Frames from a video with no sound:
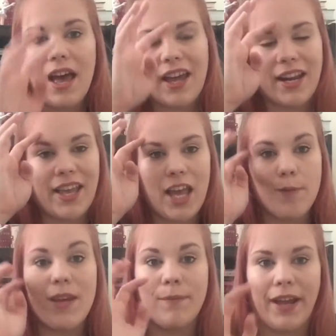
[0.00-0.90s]
and it
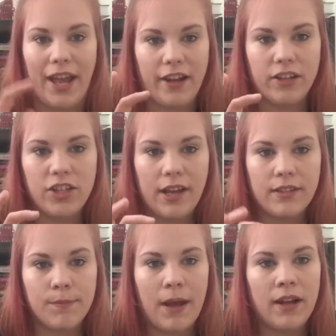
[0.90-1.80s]
came in my anchor
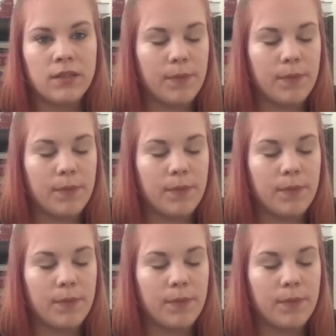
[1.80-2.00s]
chest box,